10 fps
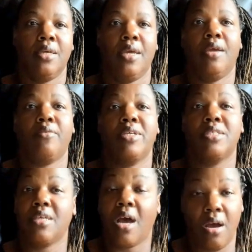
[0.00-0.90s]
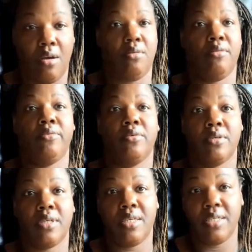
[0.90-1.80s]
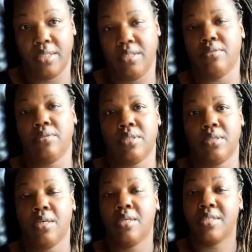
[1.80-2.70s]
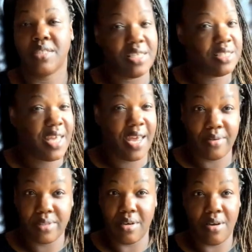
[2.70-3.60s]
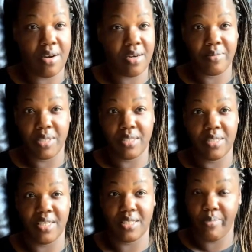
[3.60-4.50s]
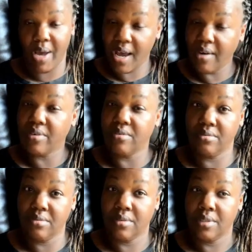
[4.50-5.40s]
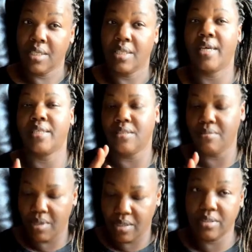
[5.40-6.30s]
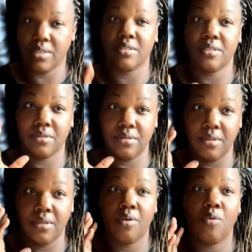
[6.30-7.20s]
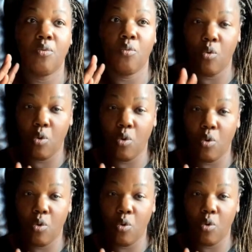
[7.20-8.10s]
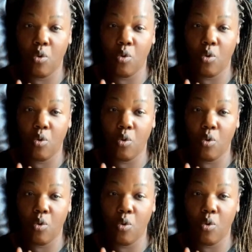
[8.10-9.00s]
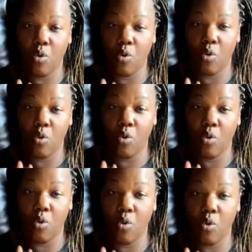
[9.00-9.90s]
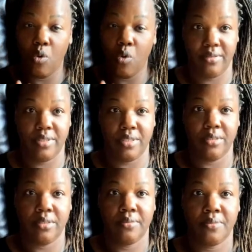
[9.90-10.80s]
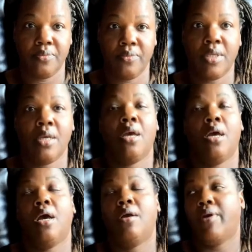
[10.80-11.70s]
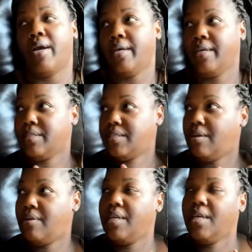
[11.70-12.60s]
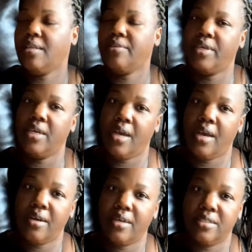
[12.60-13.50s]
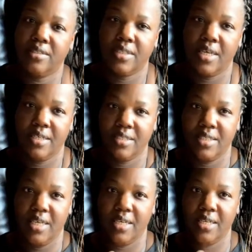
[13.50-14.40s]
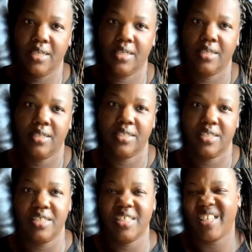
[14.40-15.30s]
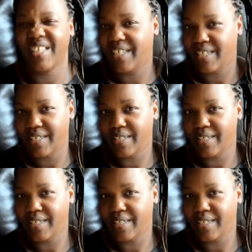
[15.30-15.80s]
and resolve issues. 6 hours of arguments that spiral, that's emotional warfare, not conflict resolution. All right, and so another thing I heard you say is that she's clingy,